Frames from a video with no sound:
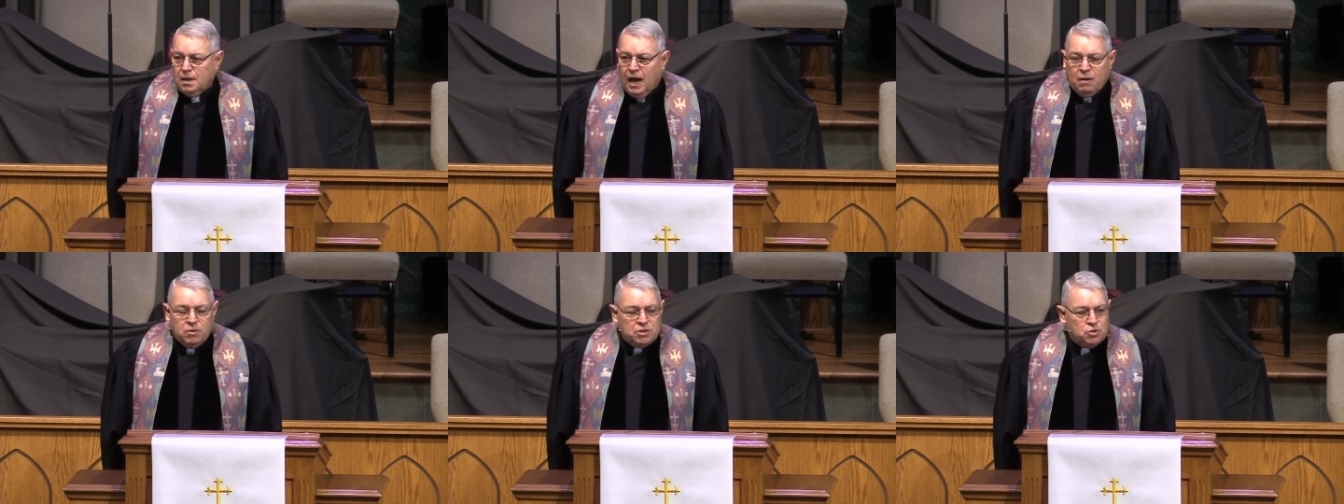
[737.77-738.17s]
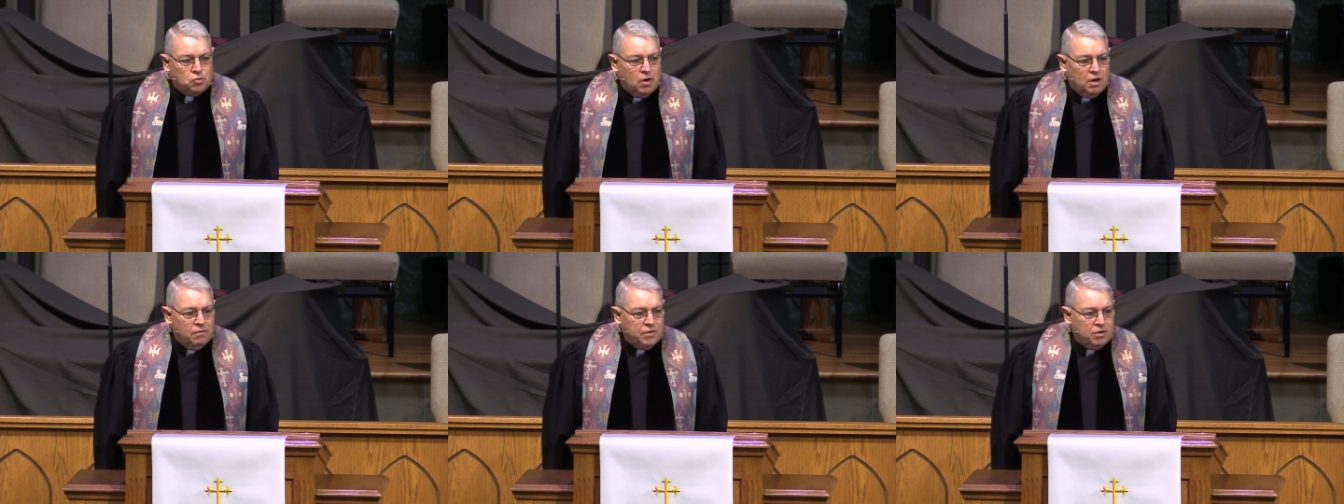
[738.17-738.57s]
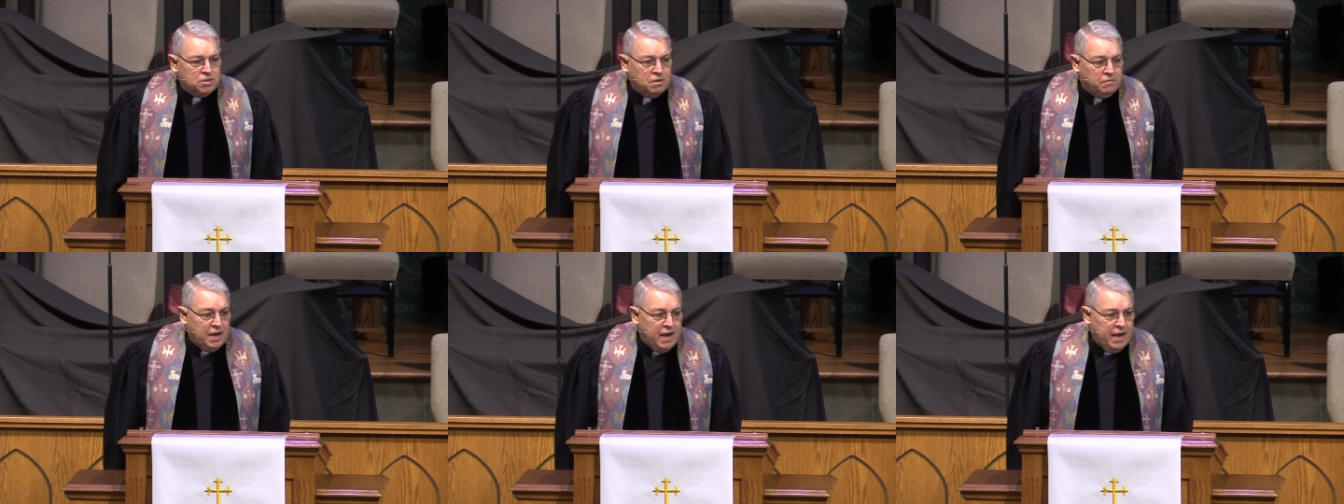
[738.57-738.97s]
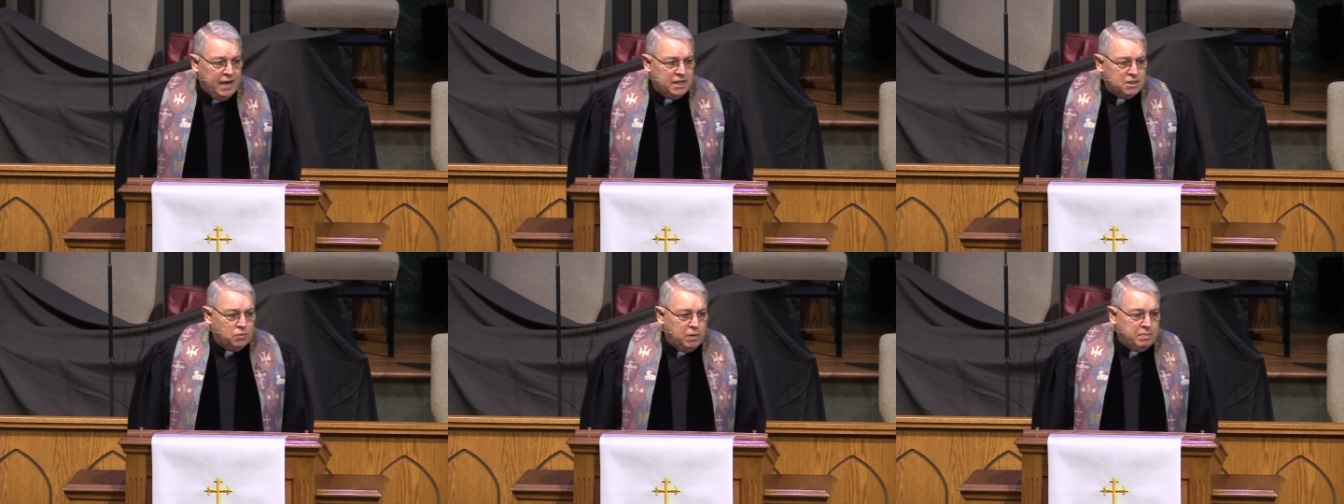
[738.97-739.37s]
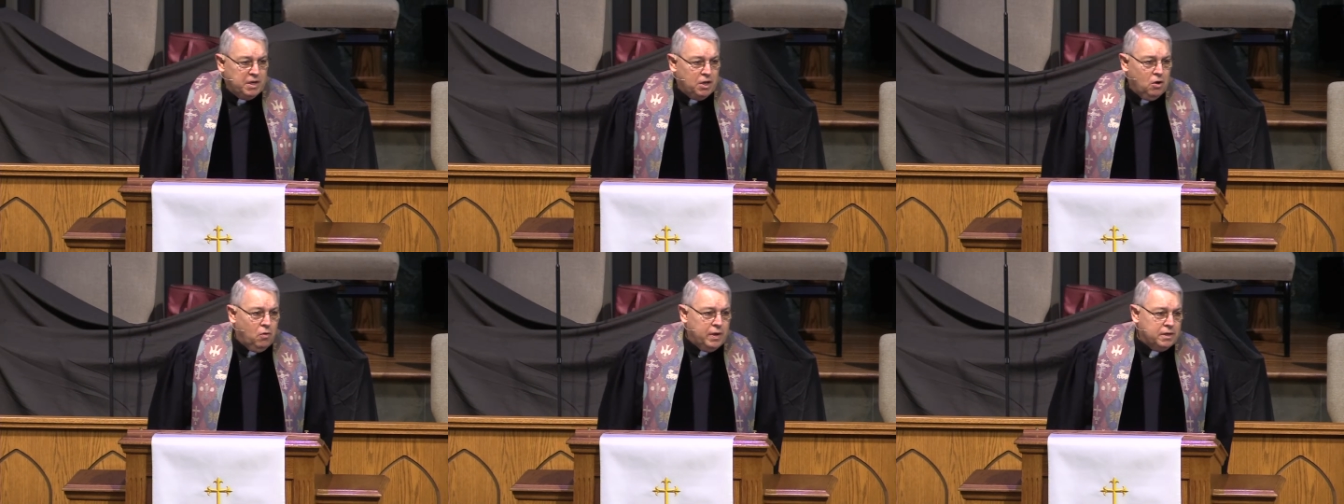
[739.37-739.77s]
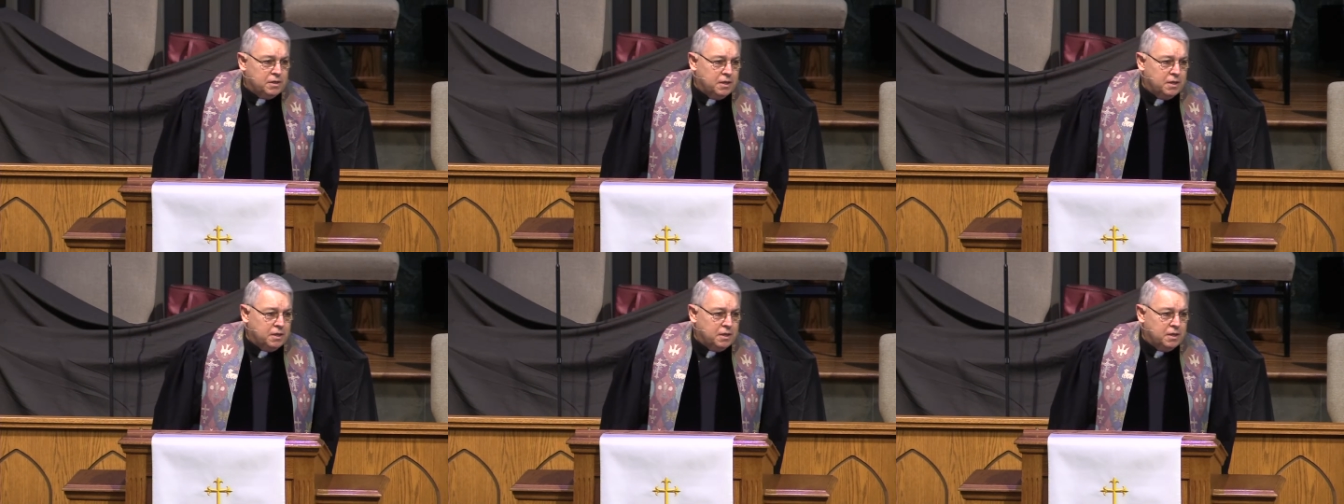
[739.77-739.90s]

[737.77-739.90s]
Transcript: I was 12 years of age, and we'd been going